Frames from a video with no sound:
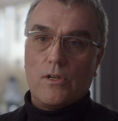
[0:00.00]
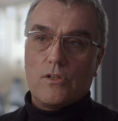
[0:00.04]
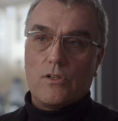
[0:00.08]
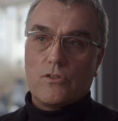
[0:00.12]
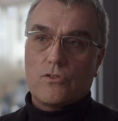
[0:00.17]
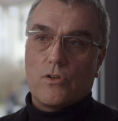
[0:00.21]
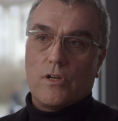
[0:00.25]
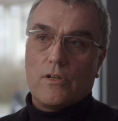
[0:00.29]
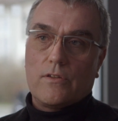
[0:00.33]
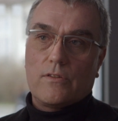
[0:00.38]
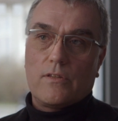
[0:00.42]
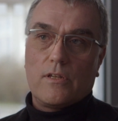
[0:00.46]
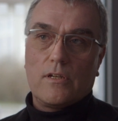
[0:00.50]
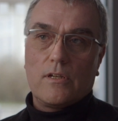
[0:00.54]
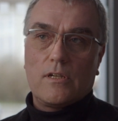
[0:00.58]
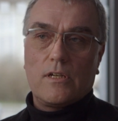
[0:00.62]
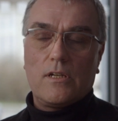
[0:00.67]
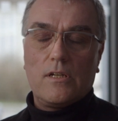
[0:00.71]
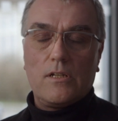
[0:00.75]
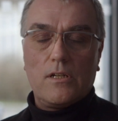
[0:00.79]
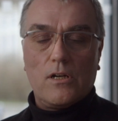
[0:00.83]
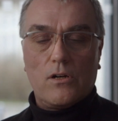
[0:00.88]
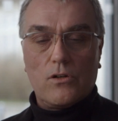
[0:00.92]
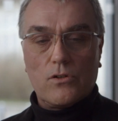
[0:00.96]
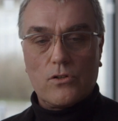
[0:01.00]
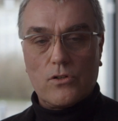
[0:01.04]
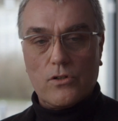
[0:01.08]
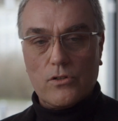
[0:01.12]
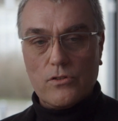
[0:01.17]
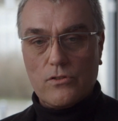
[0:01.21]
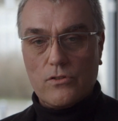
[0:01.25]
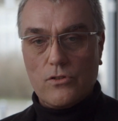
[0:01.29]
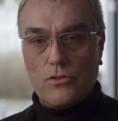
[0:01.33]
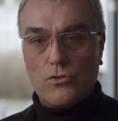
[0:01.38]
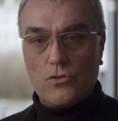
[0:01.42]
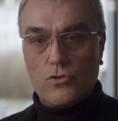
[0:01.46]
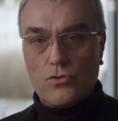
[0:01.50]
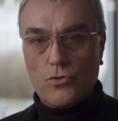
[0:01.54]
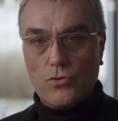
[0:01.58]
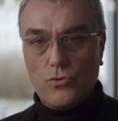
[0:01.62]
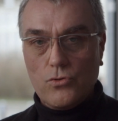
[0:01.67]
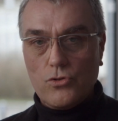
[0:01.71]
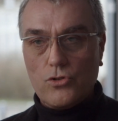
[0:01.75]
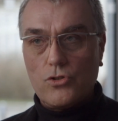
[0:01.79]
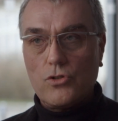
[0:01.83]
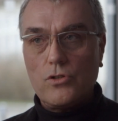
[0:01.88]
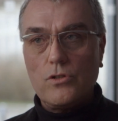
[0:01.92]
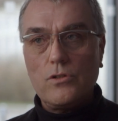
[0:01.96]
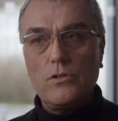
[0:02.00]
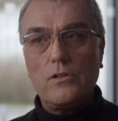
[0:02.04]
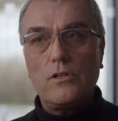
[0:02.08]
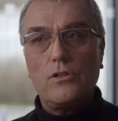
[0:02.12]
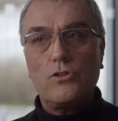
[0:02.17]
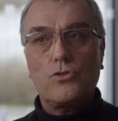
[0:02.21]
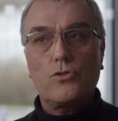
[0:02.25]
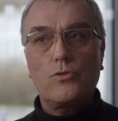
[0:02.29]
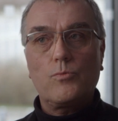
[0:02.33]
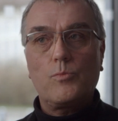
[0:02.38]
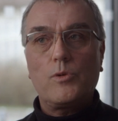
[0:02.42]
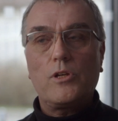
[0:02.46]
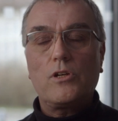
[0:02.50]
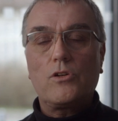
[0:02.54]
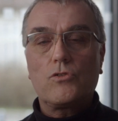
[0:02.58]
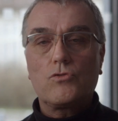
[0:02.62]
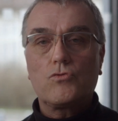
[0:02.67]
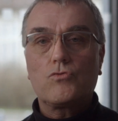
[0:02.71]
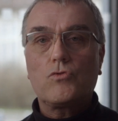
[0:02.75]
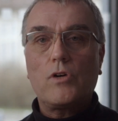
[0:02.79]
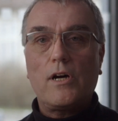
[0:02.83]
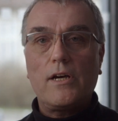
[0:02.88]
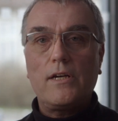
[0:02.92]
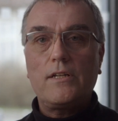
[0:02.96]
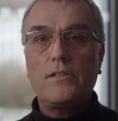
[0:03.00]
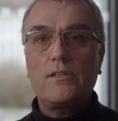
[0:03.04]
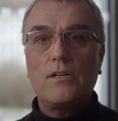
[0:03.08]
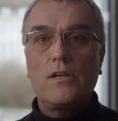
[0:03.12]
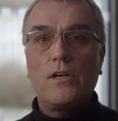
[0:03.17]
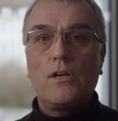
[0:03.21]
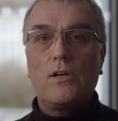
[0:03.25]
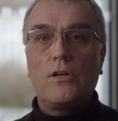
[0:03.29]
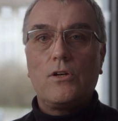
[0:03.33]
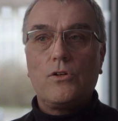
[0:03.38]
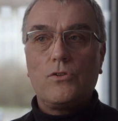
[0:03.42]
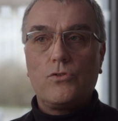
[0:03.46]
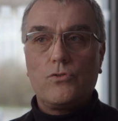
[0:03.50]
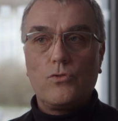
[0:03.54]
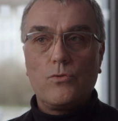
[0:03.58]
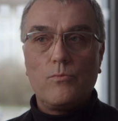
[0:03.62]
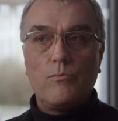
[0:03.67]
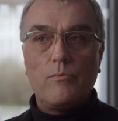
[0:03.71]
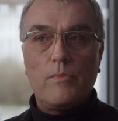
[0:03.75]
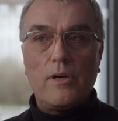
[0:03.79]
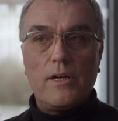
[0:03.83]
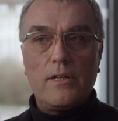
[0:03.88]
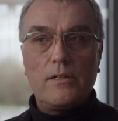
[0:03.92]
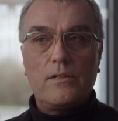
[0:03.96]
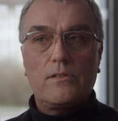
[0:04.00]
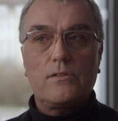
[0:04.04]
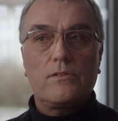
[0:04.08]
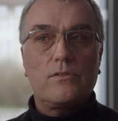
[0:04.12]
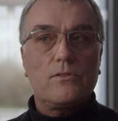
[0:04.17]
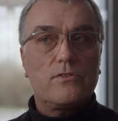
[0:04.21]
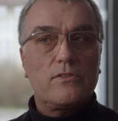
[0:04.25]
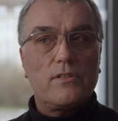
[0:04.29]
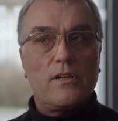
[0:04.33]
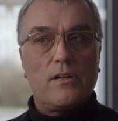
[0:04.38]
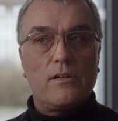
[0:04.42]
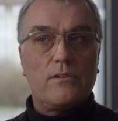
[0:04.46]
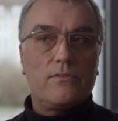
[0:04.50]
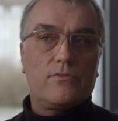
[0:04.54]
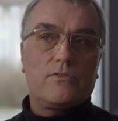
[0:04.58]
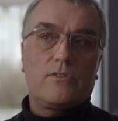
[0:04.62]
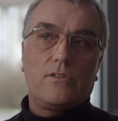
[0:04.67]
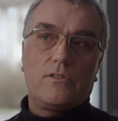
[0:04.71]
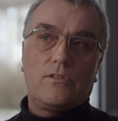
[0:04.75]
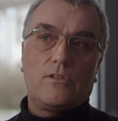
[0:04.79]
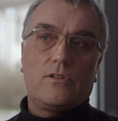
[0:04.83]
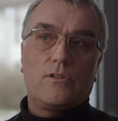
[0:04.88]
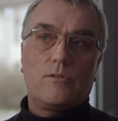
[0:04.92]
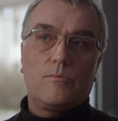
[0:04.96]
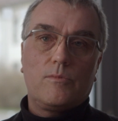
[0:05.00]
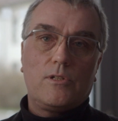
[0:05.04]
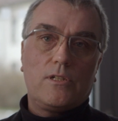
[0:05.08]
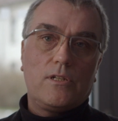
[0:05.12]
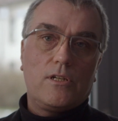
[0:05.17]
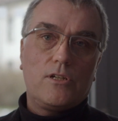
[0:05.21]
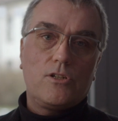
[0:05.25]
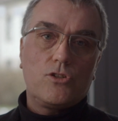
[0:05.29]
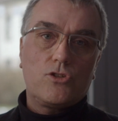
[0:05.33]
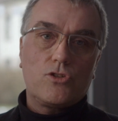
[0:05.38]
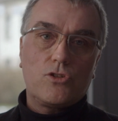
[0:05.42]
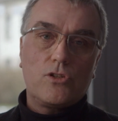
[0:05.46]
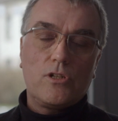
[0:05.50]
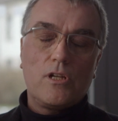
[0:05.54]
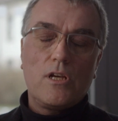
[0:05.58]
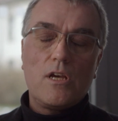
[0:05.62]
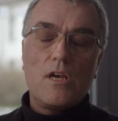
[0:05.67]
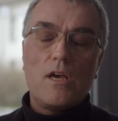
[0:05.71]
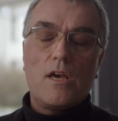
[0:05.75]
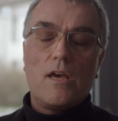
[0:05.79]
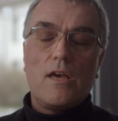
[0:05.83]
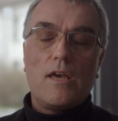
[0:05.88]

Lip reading: So I think in our constitution, there should be a right to mental self-determination.